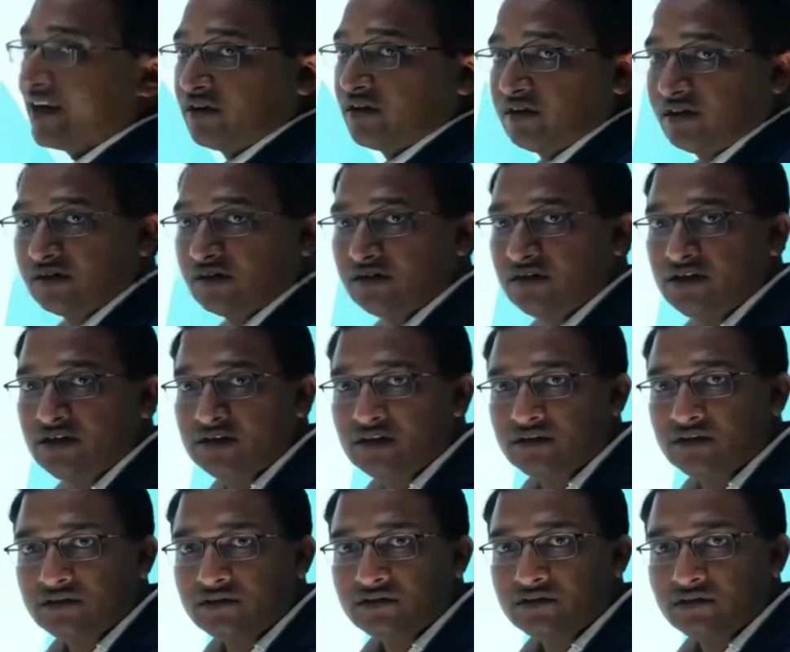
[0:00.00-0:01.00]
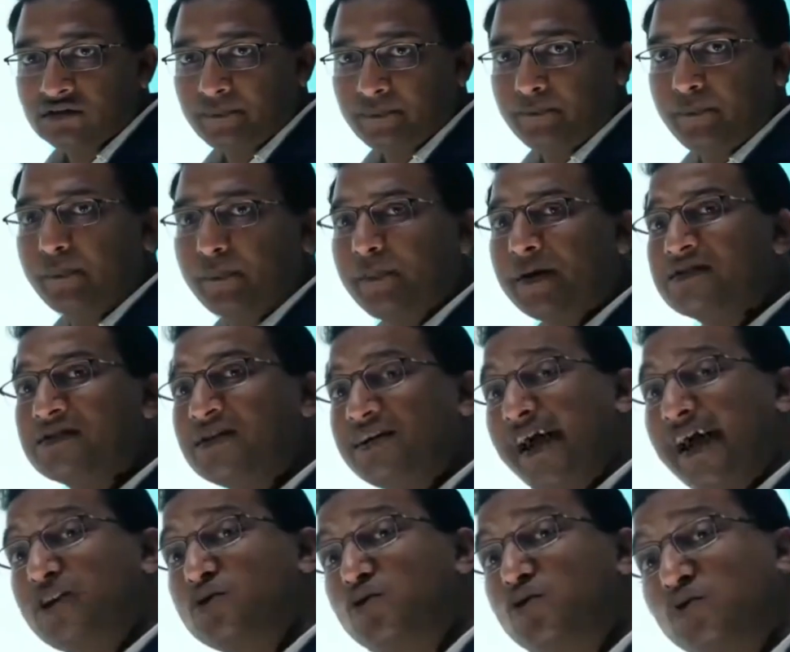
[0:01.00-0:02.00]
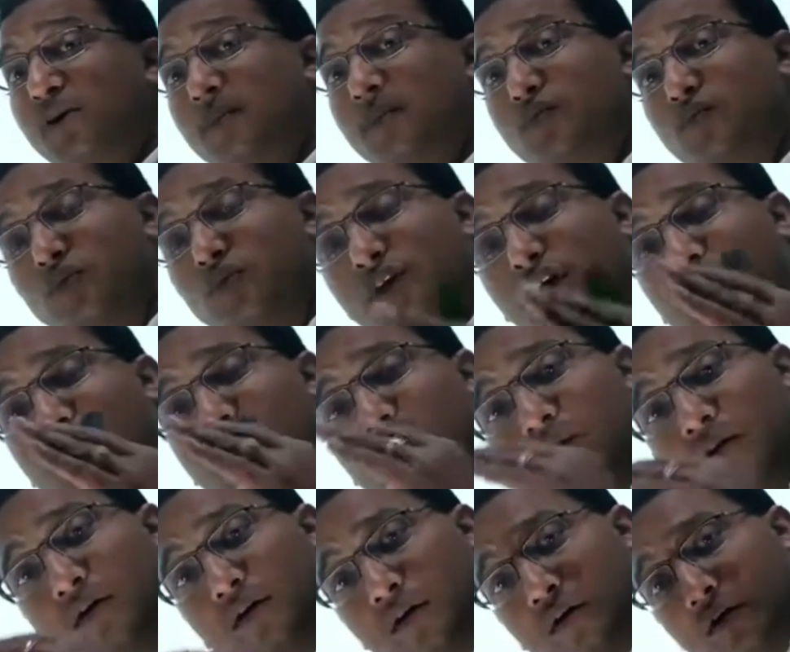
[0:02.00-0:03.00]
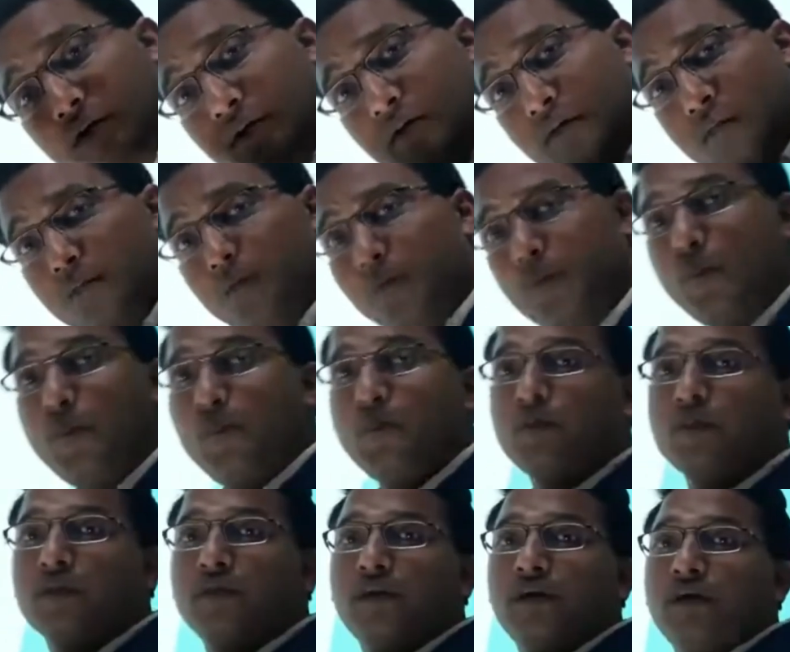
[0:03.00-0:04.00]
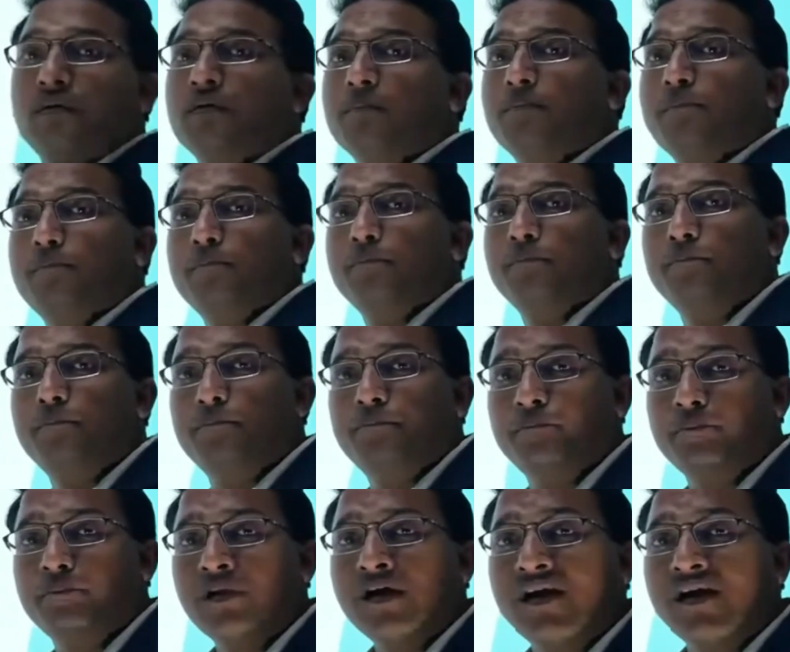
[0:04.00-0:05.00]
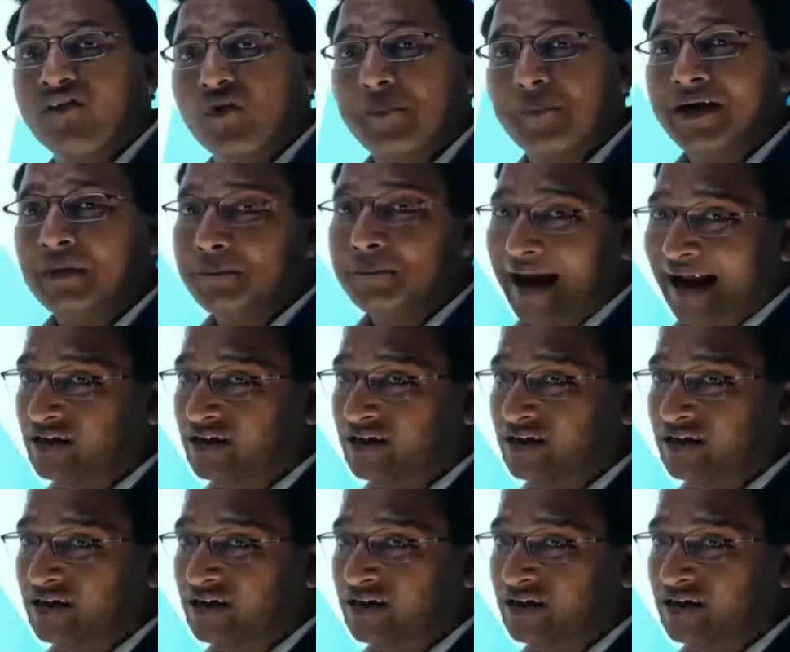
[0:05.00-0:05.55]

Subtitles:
sector. The person has to come to the government